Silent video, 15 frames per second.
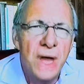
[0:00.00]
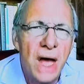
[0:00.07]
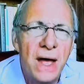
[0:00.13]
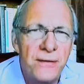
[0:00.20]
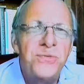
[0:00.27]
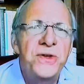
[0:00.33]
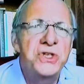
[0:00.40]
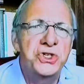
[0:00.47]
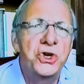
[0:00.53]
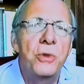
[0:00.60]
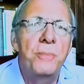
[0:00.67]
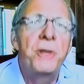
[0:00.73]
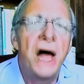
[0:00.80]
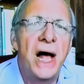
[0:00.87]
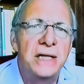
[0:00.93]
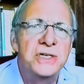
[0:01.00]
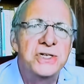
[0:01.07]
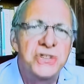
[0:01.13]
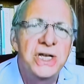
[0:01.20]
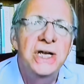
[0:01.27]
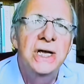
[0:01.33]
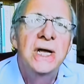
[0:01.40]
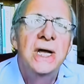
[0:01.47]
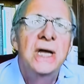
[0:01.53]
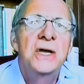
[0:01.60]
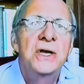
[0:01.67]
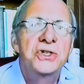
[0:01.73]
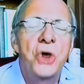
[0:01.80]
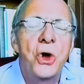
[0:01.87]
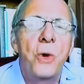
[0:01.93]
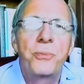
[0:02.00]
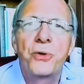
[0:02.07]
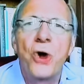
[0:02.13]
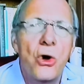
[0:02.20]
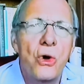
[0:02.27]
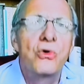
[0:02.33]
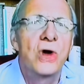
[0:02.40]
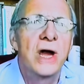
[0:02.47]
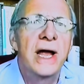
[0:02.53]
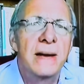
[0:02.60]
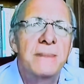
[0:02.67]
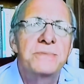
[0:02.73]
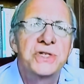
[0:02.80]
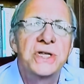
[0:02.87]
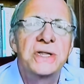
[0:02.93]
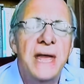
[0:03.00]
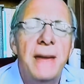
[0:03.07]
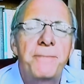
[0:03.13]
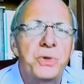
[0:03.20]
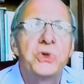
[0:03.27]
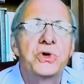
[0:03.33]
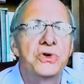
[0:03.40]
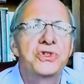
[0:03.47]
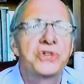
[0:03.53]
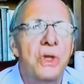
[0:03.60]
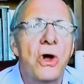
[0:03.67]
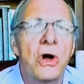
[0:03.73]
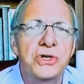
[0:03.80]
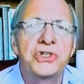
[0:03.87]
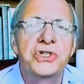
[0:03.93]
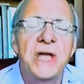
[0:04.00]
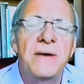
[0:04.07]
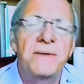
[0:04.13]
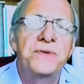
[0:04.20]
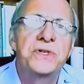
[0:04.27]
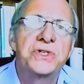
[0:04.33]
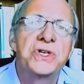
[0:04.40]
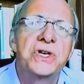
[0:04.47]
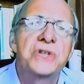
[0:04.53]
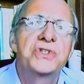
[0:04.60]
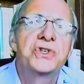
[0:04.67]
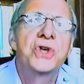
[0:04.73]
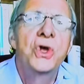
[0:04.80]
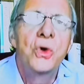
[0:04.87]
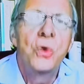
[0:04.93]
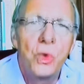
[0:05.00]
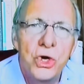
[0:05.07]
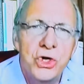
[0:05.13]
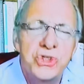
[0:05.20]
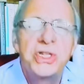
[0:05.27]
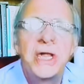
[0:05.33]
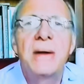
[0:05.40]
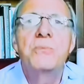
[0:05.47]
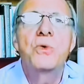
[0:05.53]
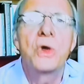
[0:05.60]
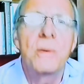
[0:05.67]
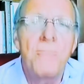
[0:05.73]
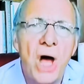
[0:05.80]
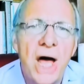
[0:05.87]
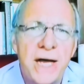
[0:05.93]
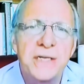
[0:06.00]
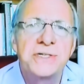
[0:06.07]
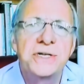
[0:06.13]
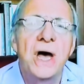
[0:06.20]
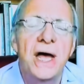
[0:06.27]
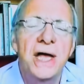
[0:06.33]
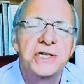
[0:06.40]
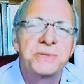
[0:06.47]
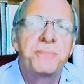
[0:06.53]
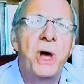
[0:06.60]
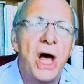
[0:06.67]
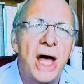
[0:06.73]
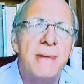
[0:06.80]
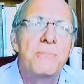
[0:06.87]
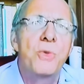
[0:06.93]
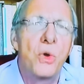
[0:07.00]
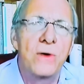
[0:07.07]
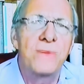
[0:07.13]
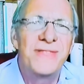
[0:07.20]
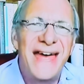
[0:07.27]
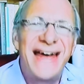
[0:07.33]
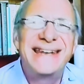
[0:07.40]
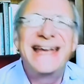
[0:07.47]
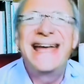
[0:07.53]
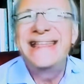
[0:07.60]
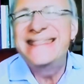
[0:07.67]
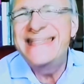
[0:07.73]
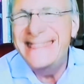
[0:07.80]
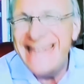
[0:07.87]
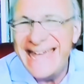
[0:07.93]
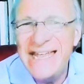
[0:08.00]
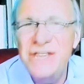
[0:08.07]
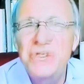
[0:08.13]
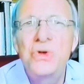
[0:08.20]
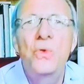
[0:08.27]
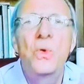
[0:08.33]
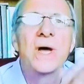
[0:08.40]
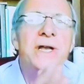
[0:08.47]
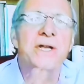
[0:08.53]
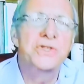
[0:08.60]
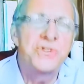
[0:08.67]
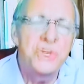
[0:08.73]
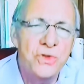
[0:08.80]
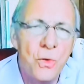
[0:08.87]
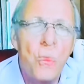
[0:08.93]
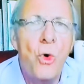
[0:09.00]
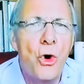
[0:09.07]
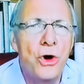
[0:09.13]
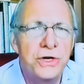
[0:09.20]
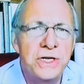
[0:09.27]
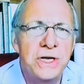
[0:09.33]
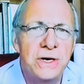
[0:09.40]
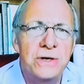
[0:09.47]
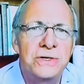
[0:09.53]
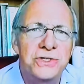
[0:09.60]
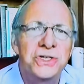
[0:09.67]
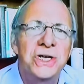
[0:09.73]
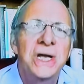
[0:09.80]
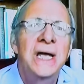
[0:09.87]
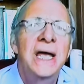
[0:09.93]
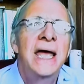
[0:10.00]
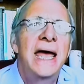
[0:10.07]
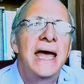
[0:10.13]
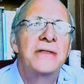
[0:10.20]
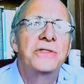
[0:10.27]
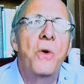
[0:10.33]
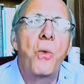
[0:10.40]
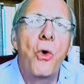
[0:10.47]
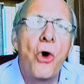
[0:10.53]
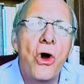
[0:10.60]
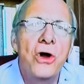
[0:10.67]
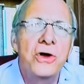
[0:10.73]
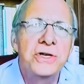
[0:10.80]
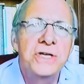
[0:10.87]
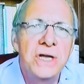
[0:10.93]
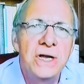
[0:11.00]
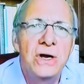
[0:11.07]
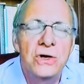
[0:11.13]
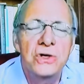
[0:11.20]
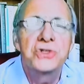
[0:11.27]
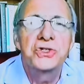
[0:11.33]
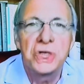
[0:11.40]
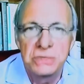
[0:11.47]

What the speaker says: fiscal policy, so programs that produced large deficits, which then were monetized by more of that. And then you went into the war years, and the war years,